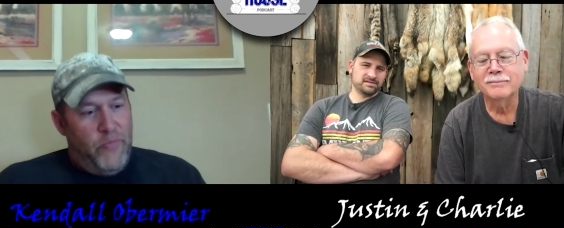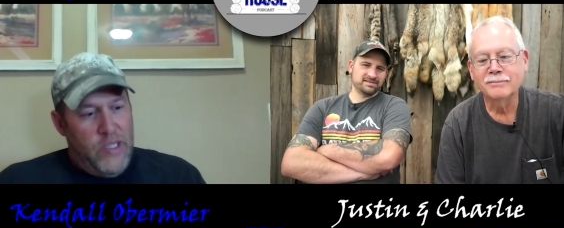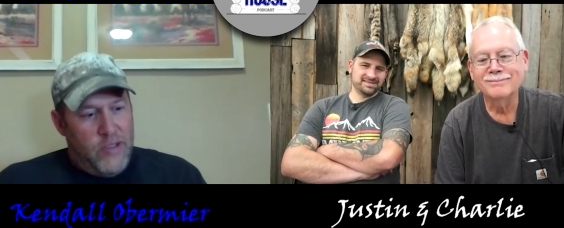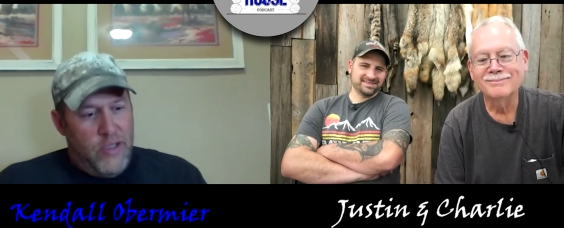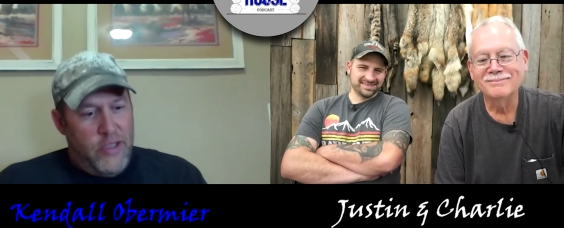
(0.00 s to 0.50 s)

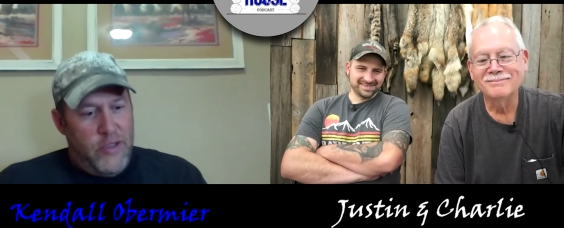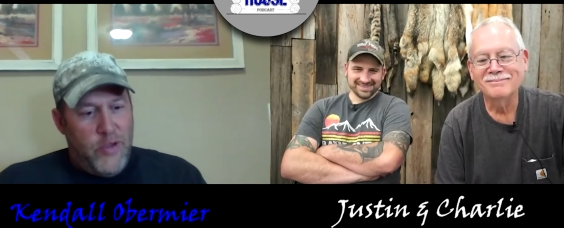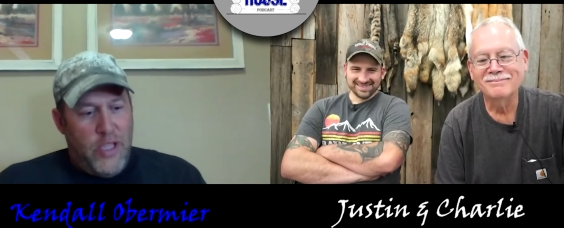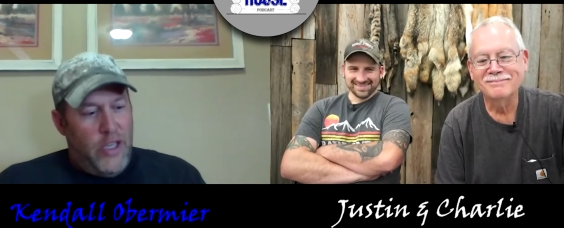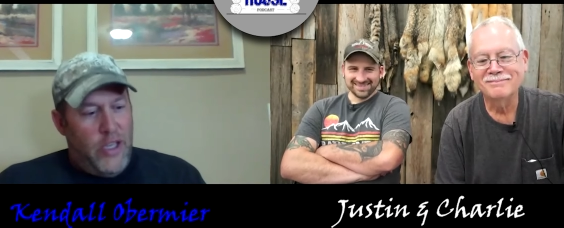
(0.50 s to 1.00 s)
Speaker 1: he said, you
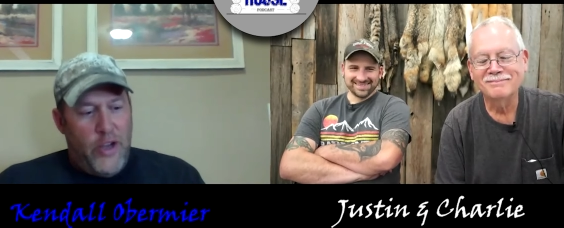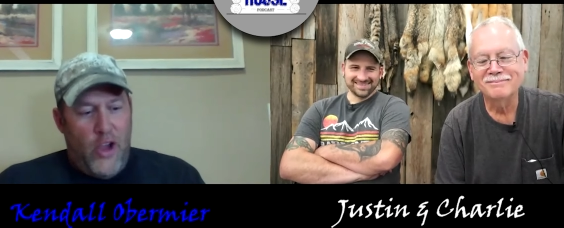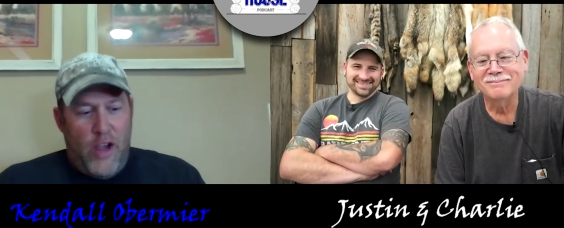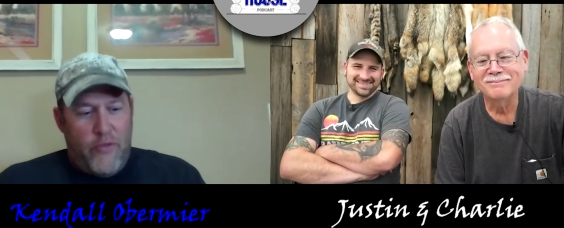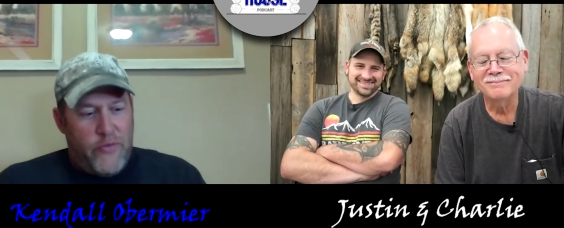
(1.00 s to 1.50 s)
get laid
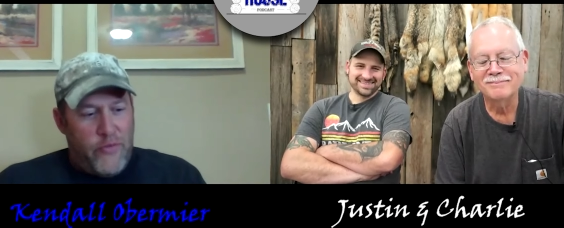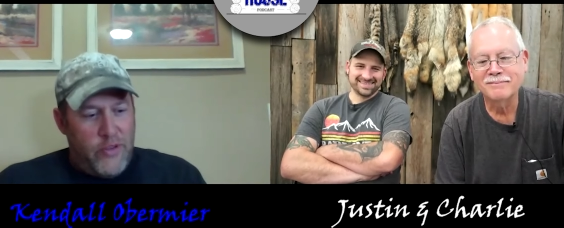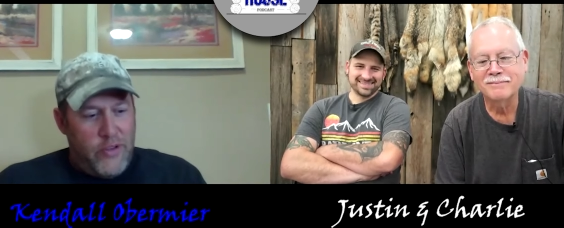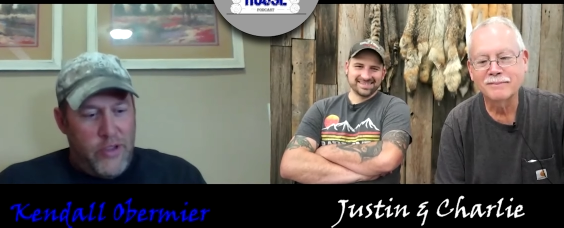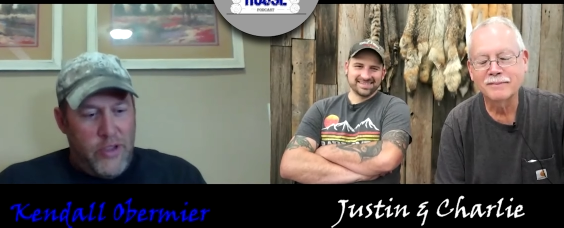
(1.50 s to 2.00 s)
off
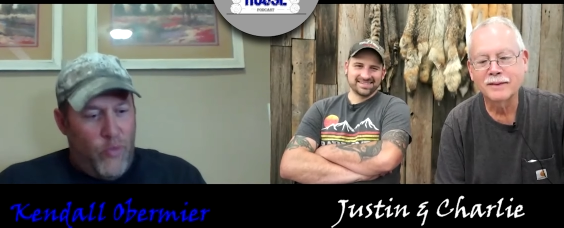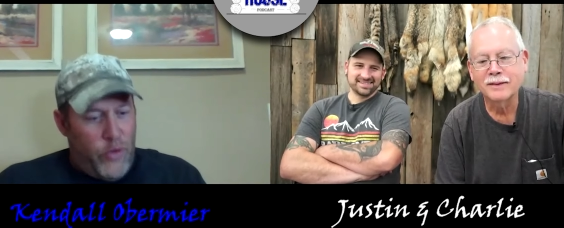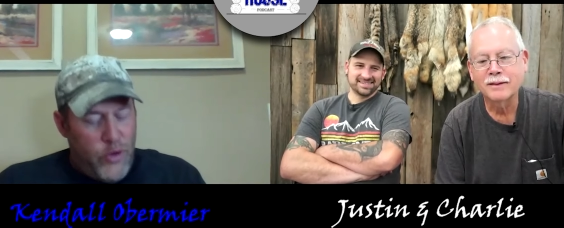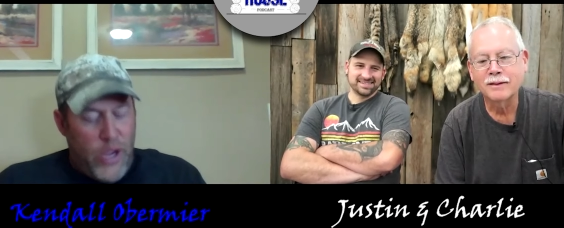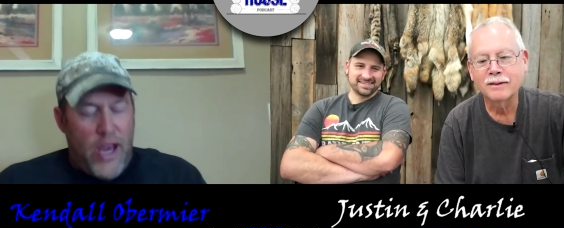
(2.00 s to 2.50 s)

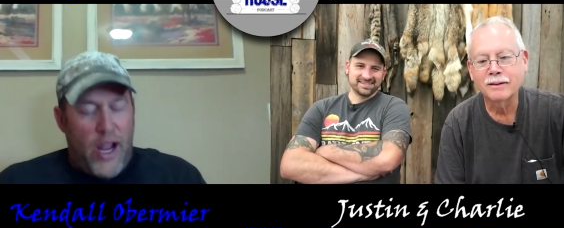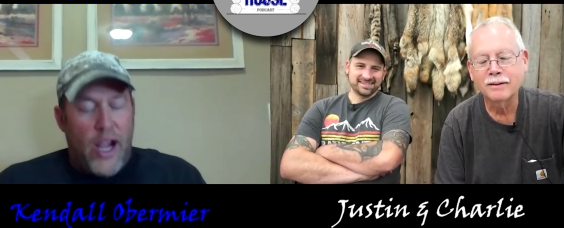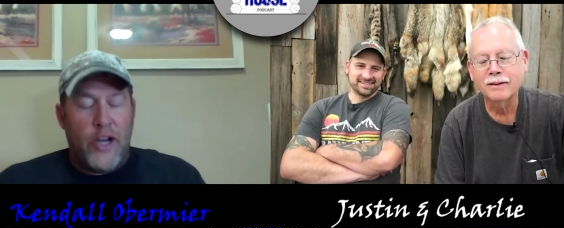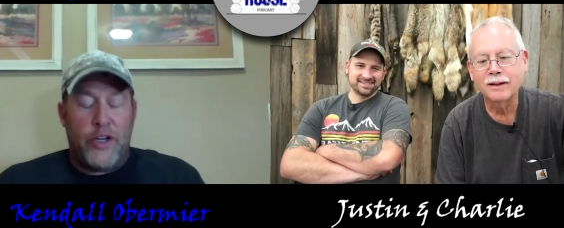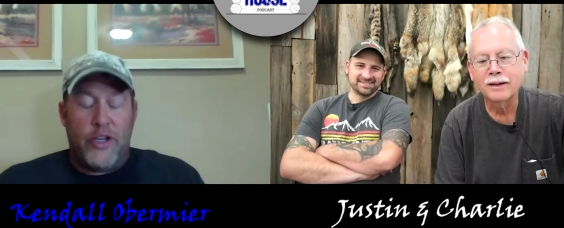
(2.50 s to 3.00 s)
when you got
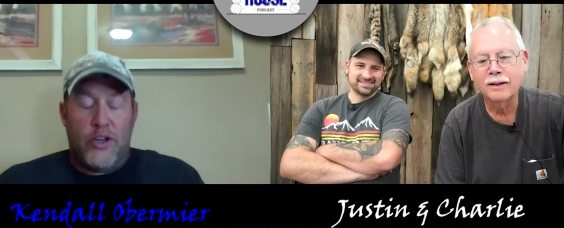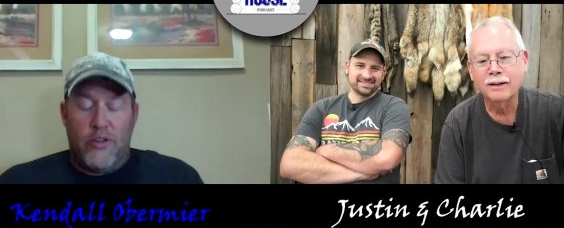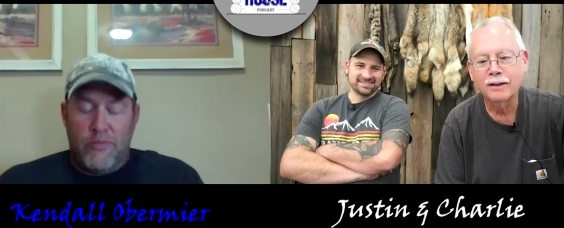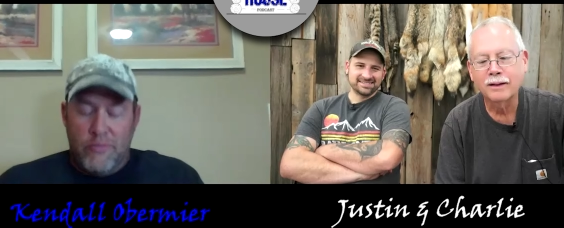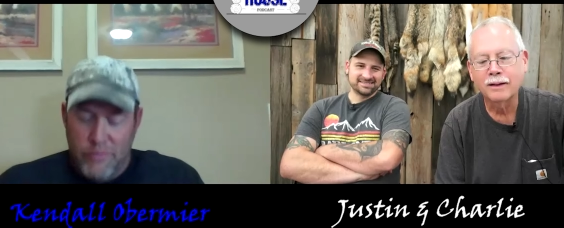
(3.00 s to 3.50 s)
hired
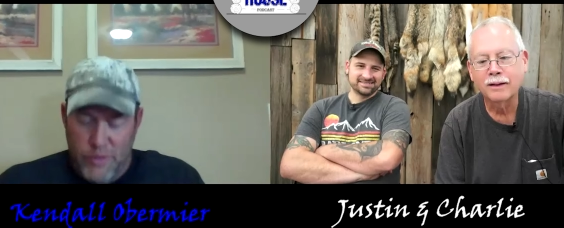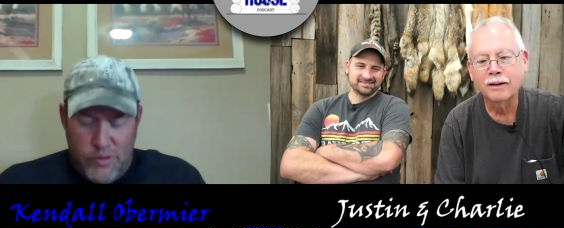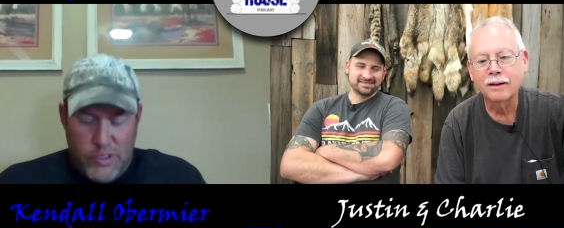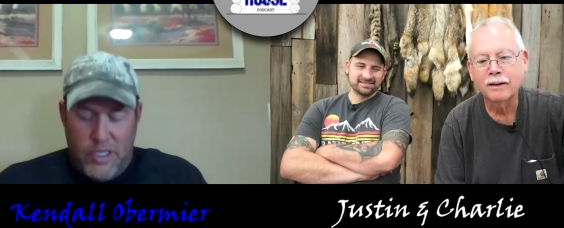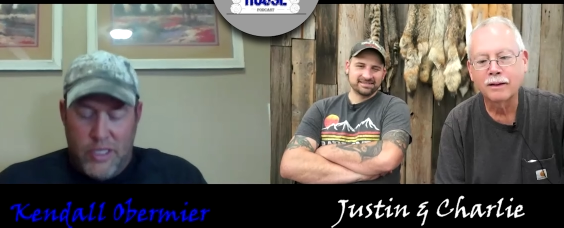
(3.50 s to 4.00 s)
here, you
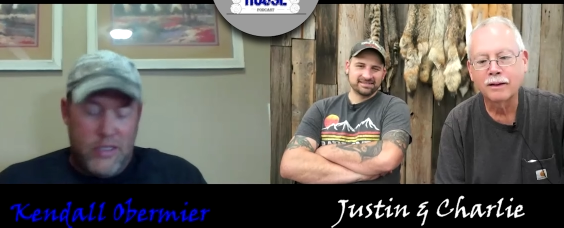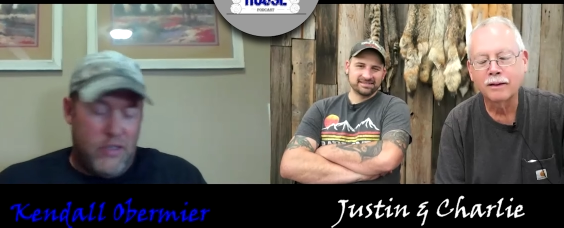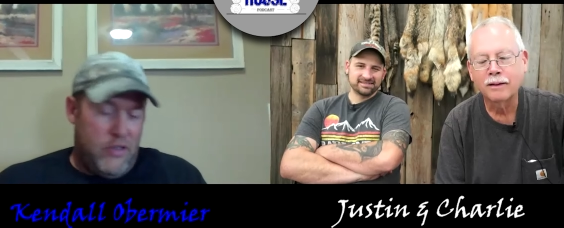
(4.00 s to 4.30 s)
said